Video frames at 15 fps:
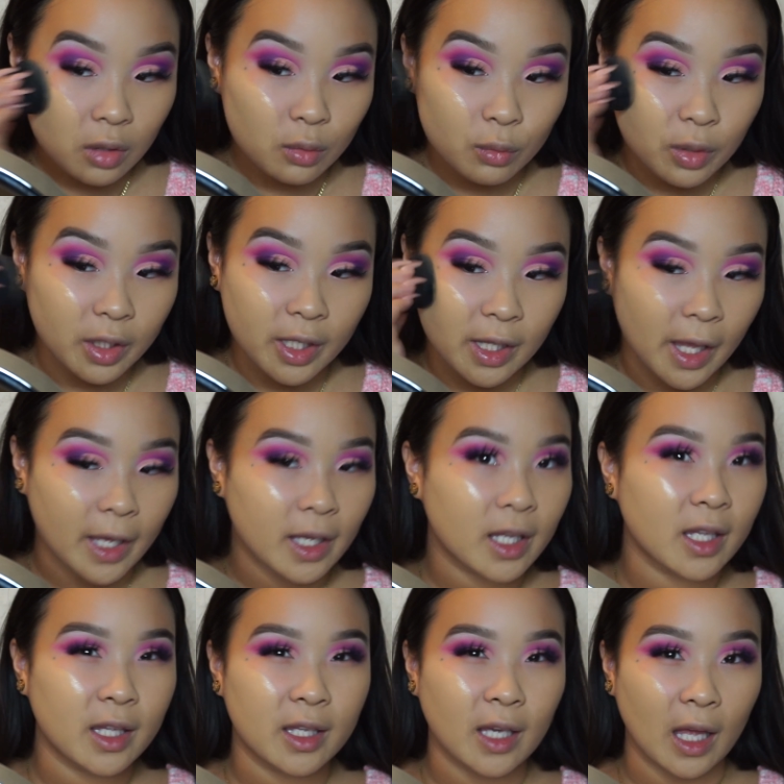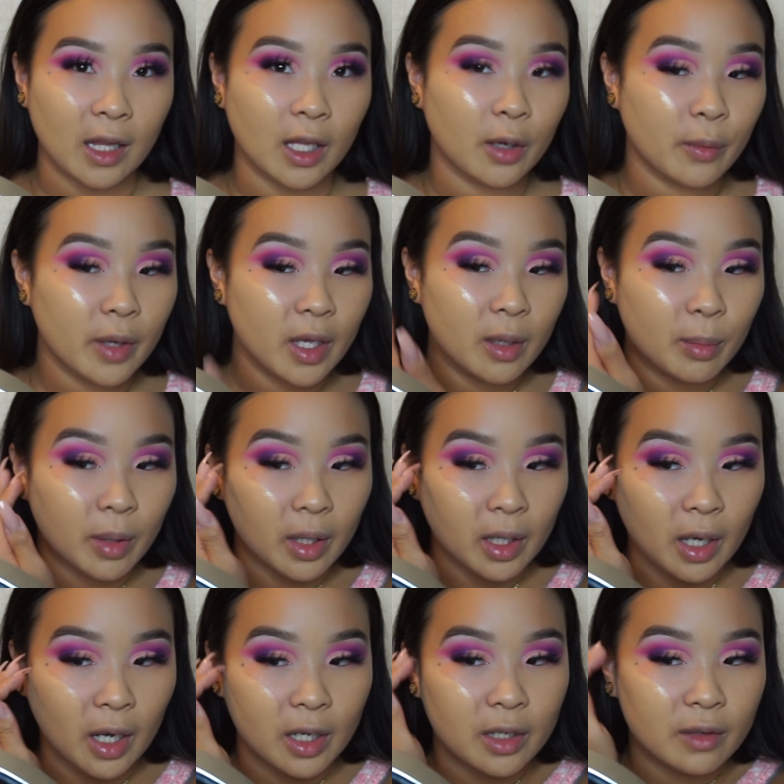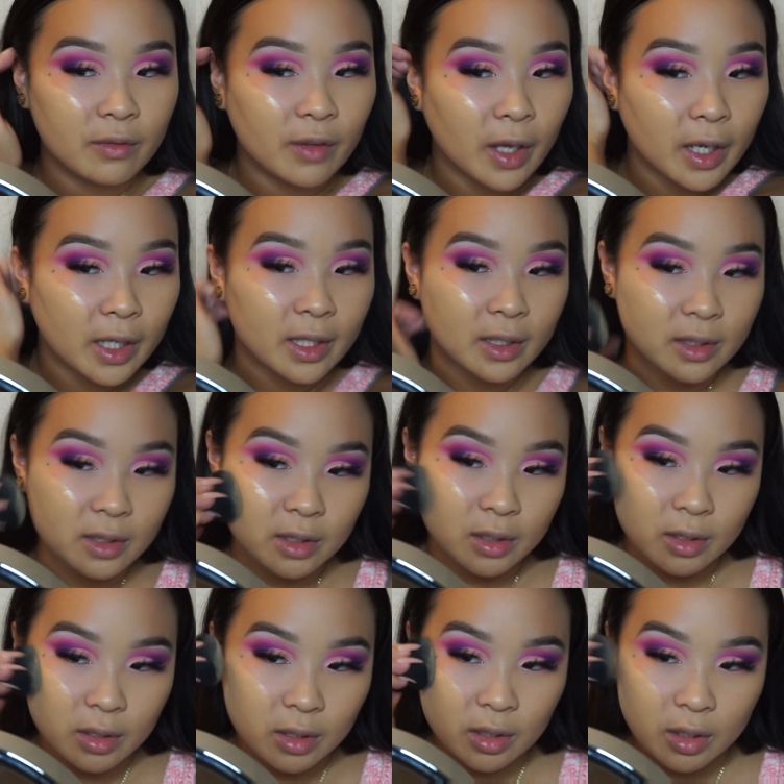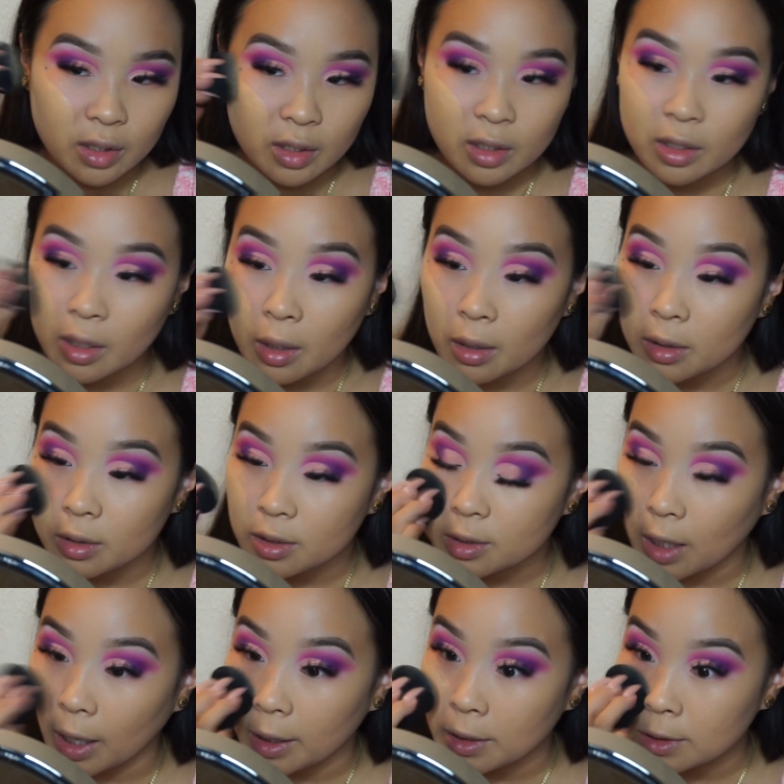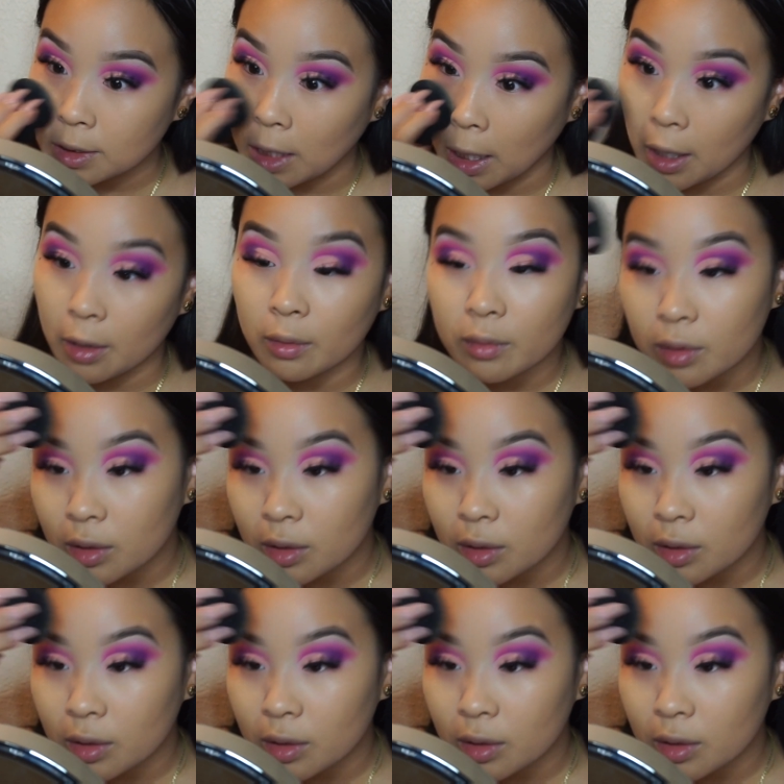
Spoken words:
really like yellowy, but it kind of like dies down